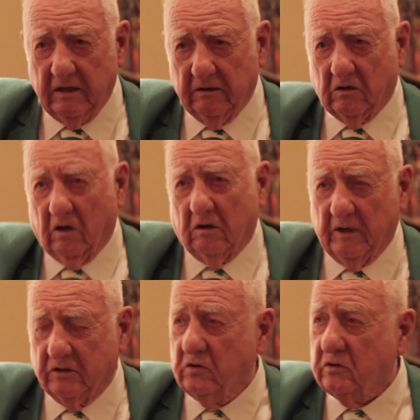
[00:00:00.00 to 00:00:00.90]
I didn't talk
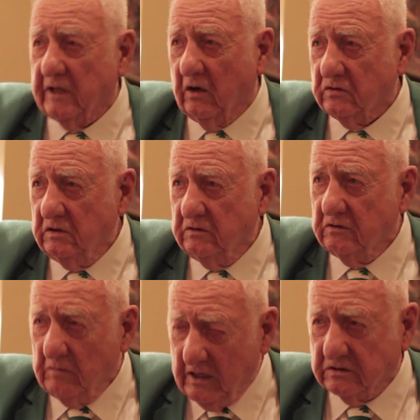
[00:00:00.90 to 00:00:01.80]
about 2000. It
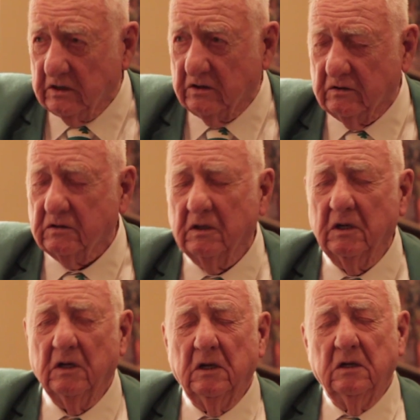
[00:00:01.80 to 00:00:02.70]
was my century,
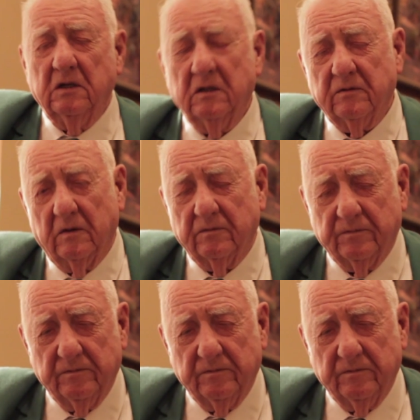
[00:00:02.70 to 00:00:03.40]
so